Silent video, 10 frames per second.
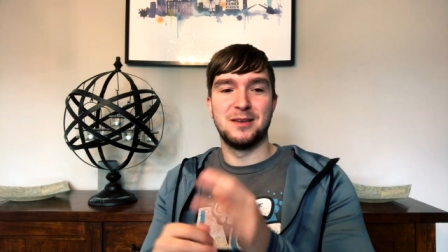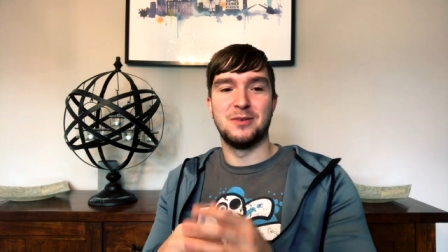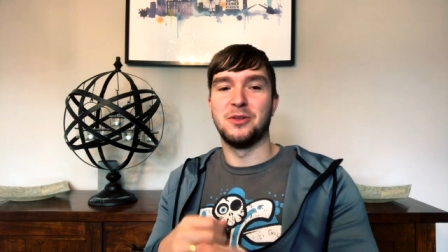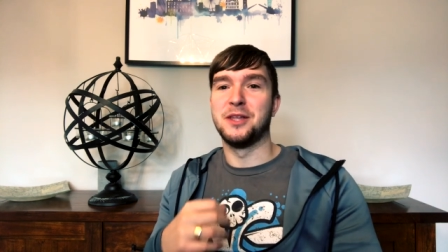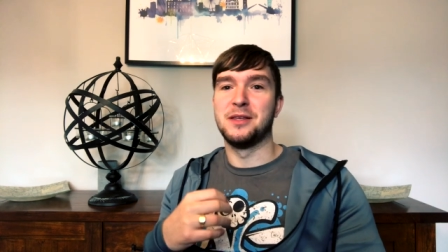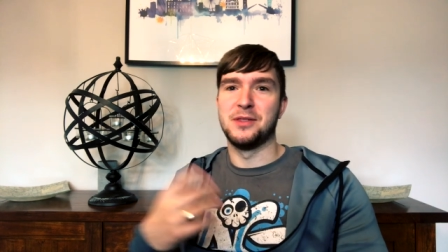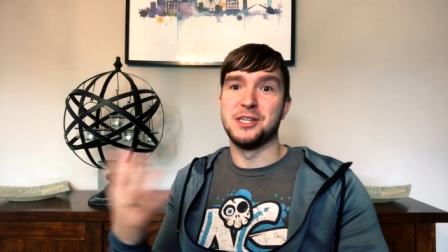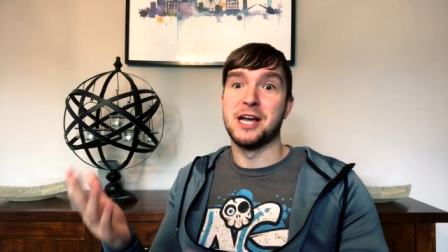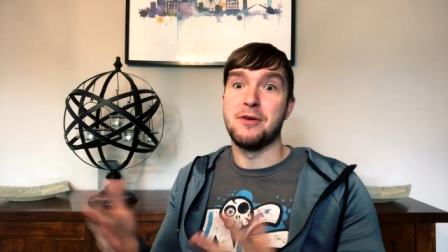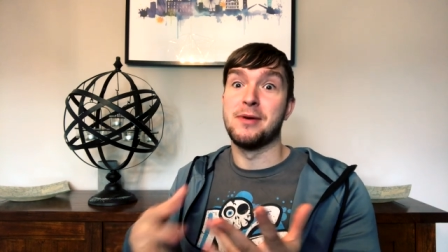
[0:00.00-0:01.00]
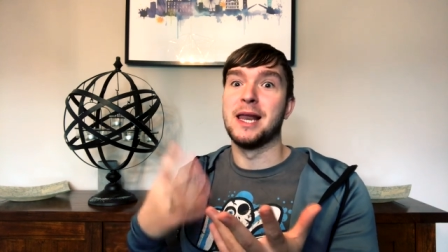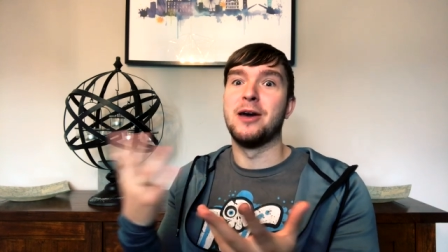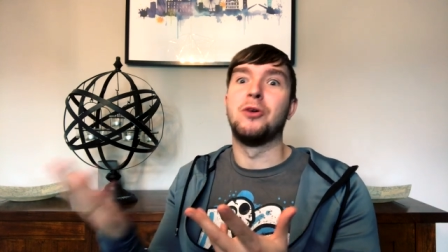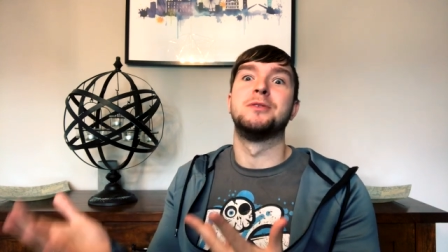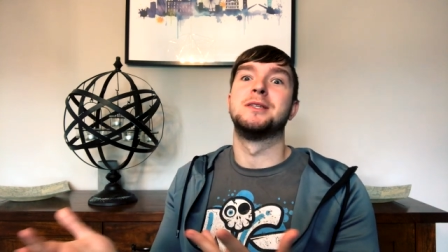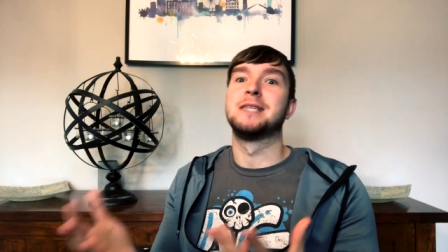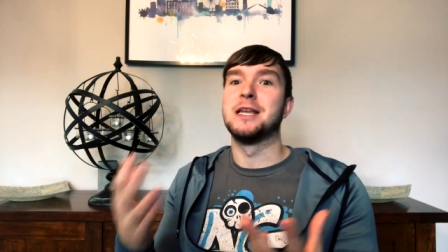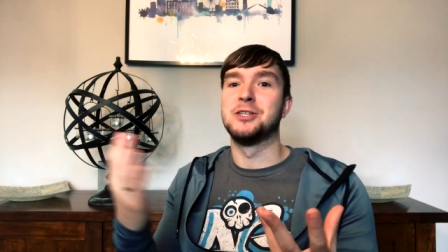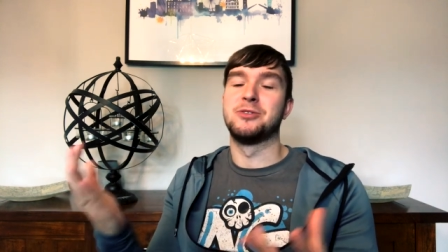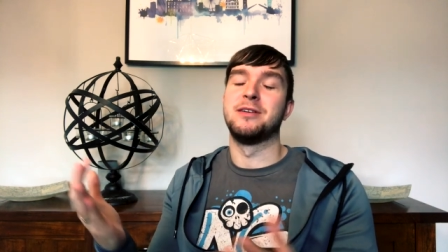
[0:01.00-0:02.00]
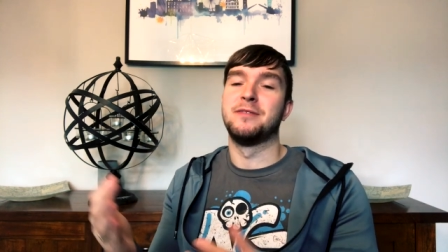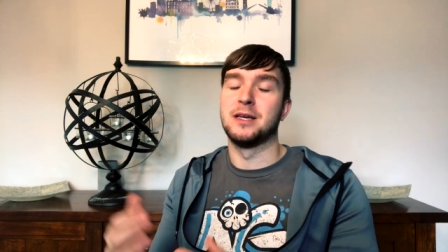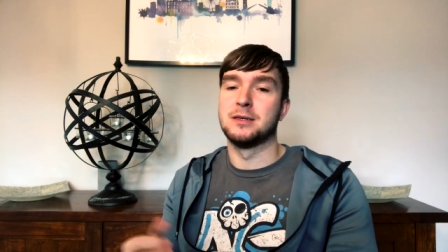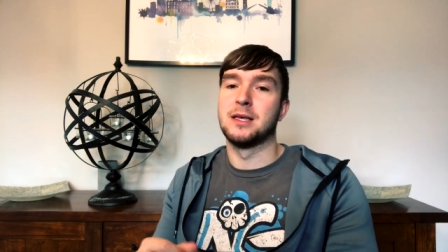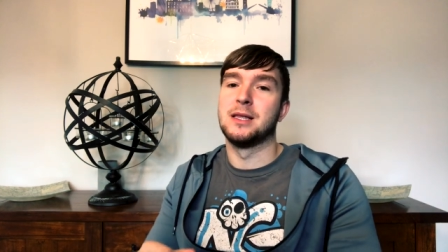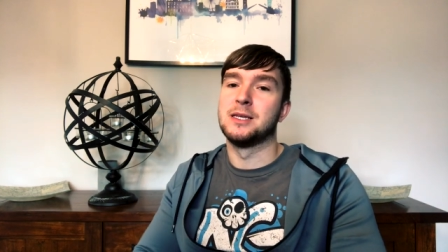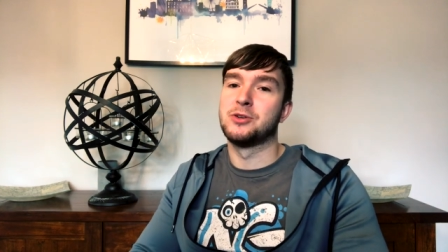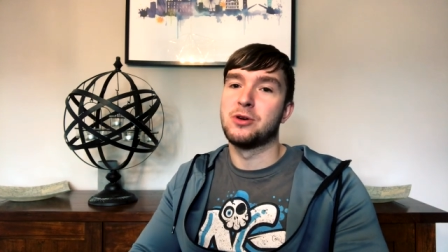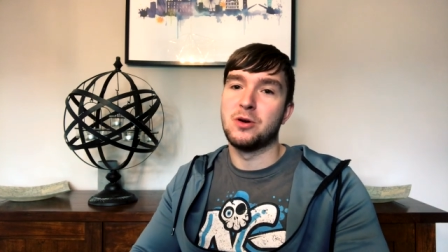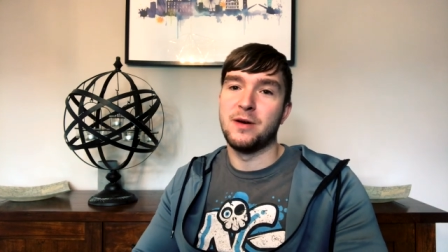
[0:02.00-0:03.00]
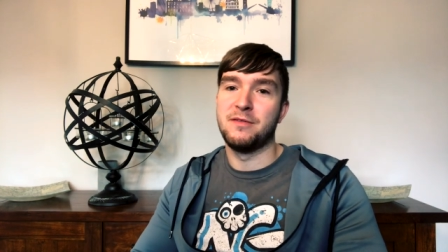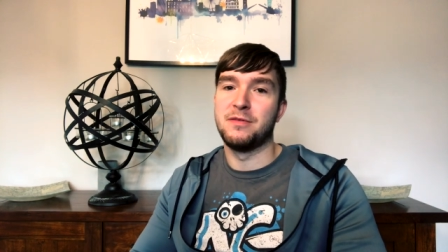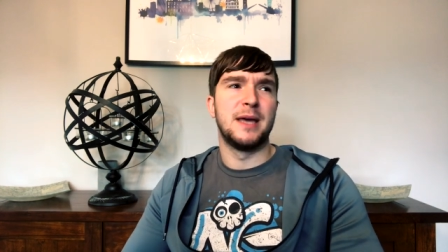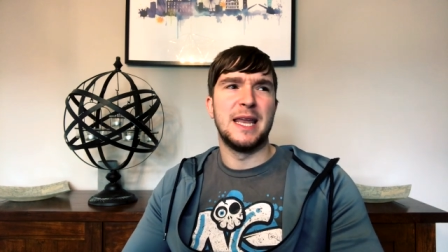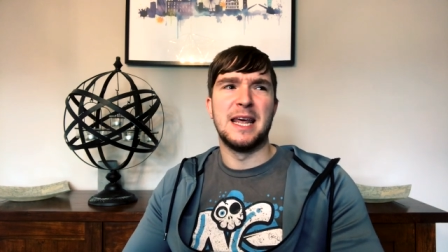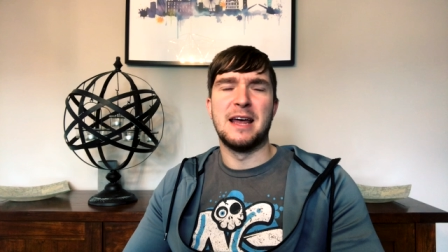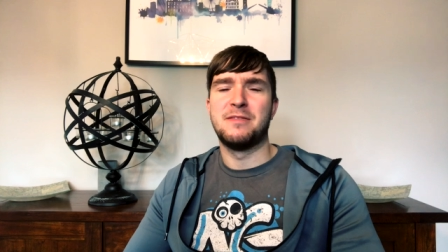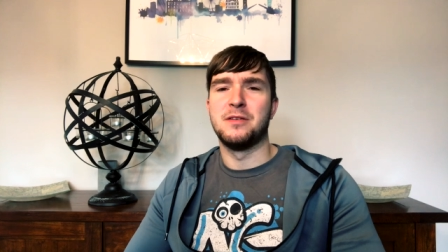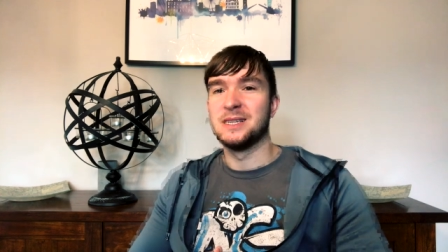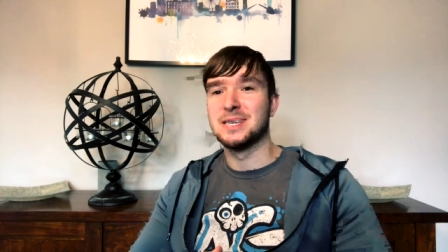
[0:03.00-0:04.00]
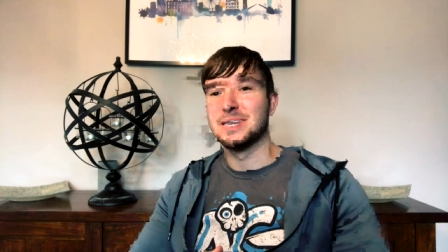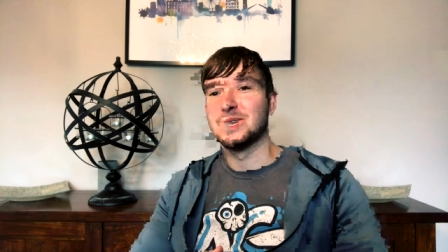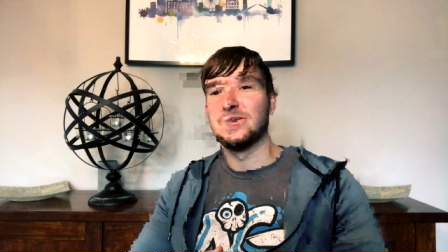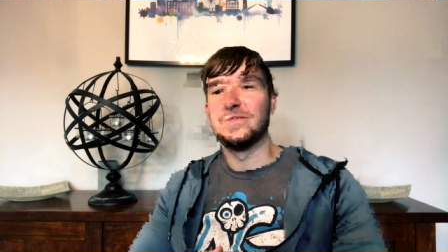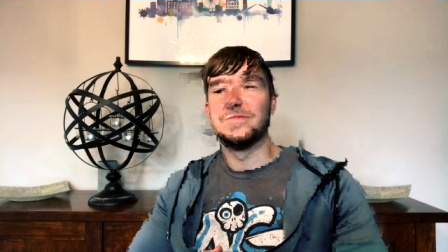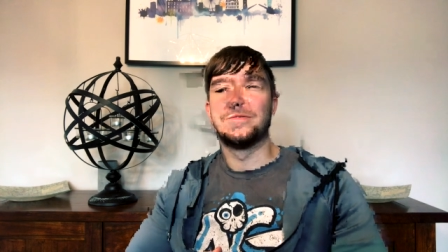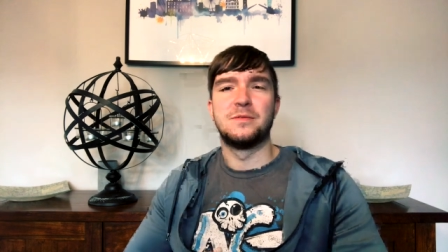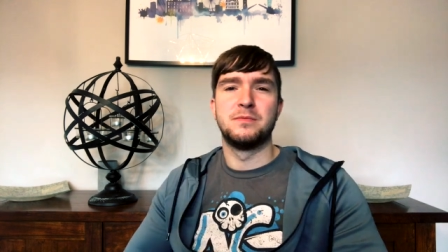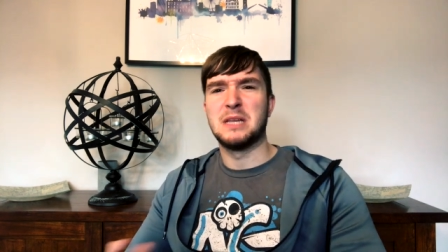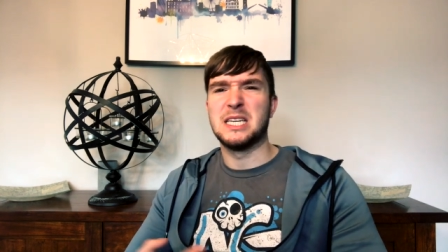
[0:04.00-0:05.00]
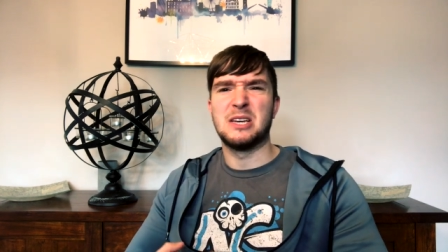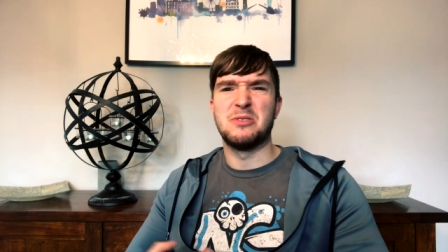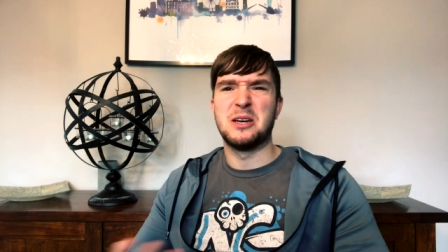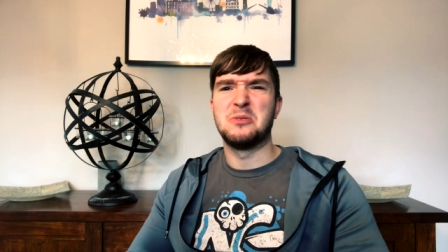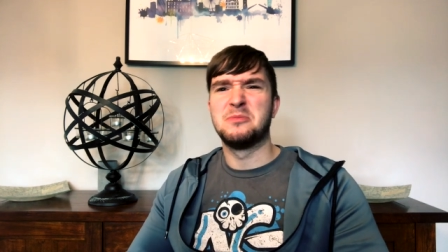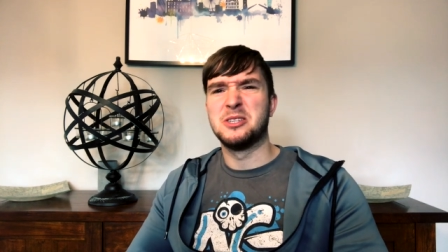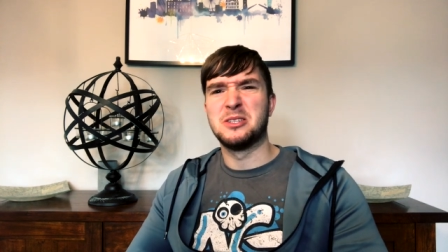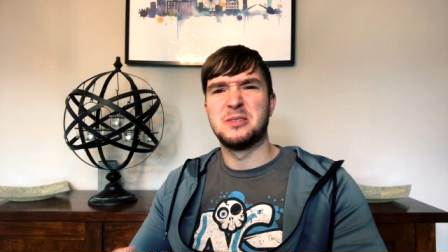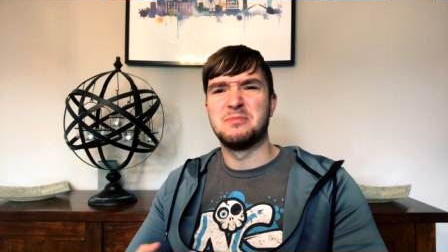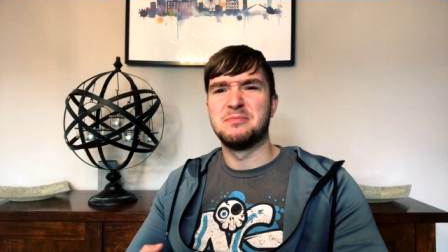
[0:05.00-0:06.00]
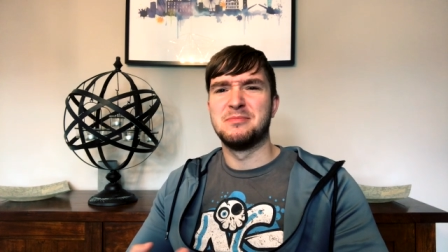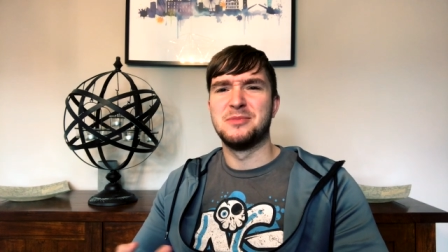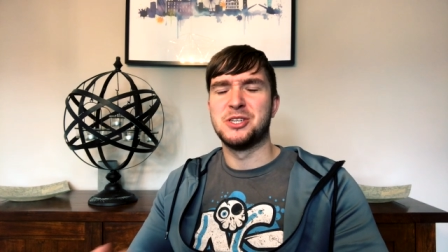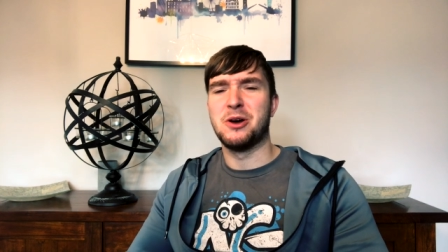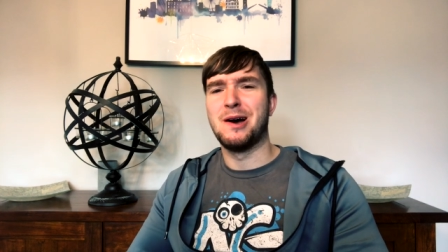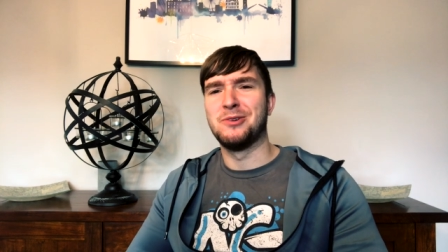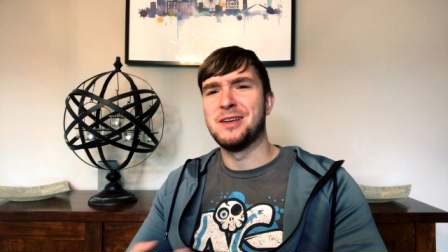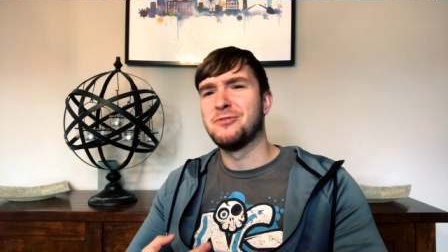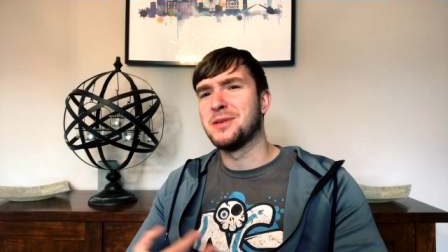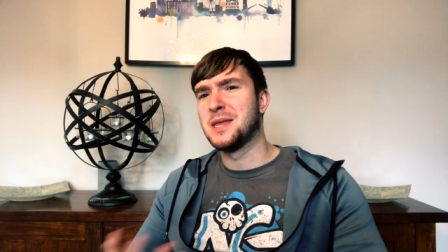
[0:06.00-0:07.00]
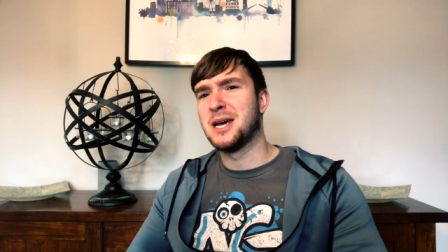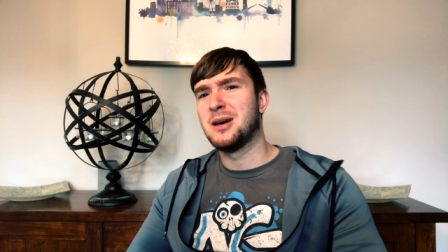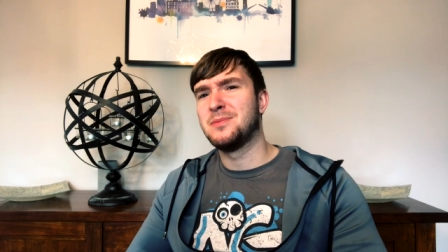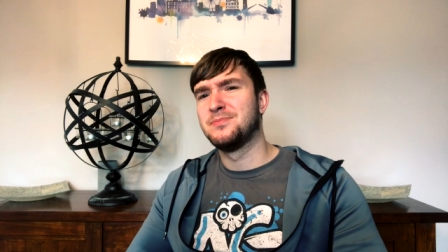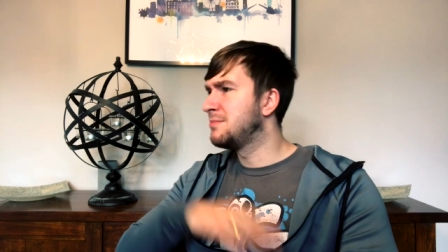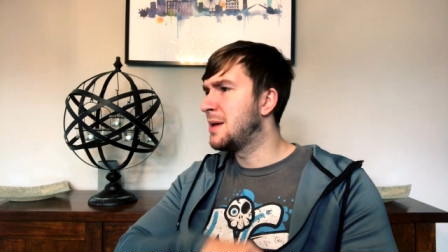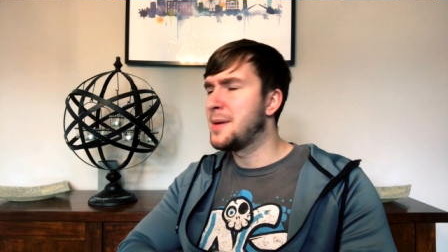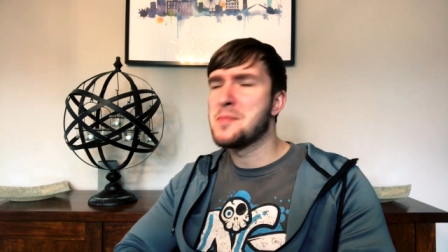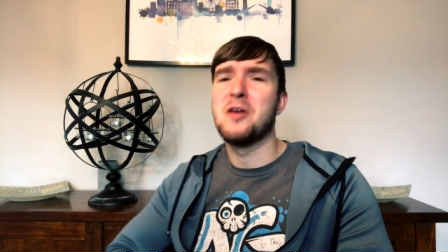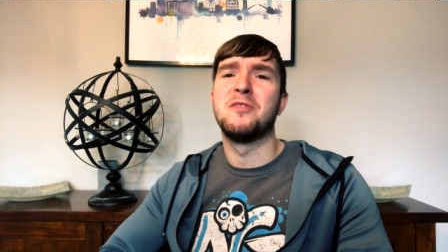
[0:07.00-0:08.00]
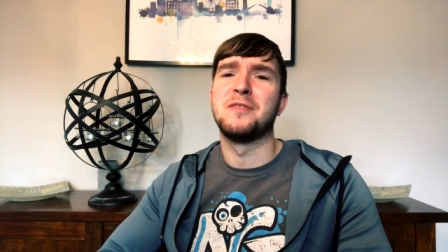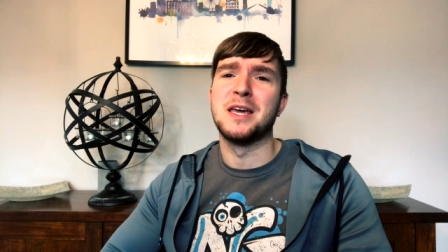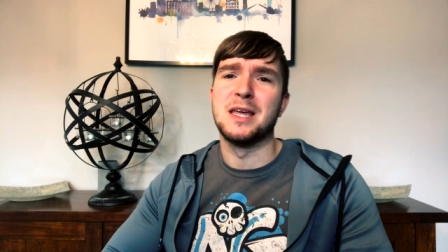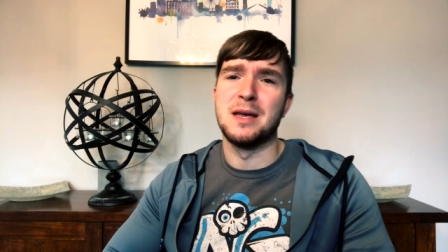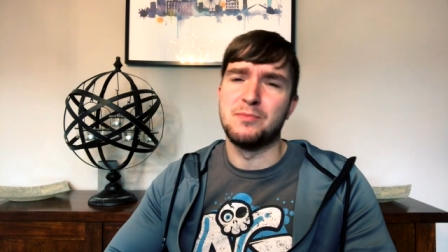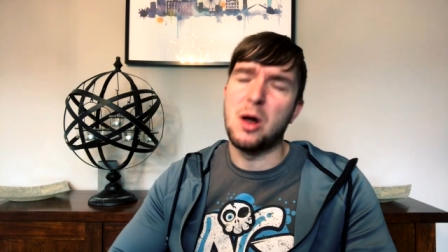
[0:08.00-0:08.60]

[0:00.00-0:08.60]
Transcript: or the, the generally odd sensory things that they struggle with in an effort to sort of I don't know, just show how different they are. Maybe I'm overthinking it.